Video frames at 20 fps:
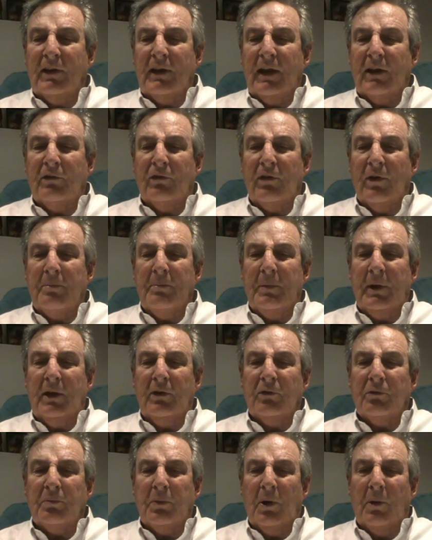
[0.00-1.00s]
That's the
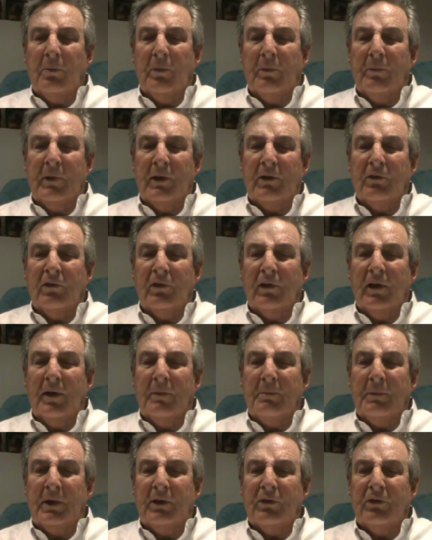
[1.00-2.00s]
biggest problem that
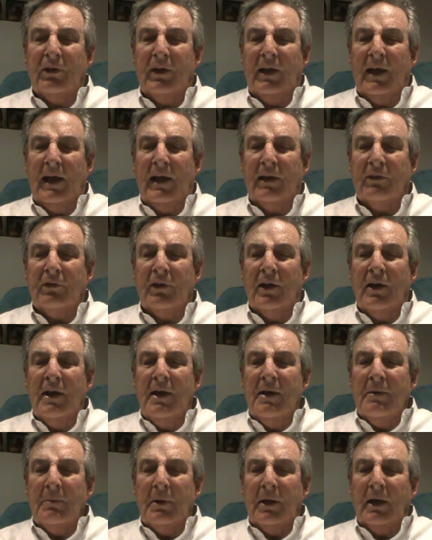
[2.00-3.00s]
Mingxi has,
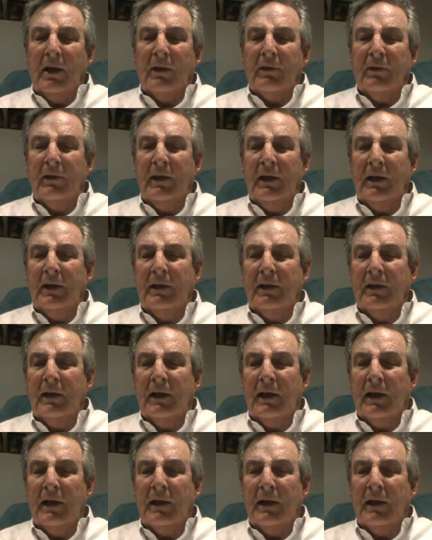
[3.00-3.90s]
but I think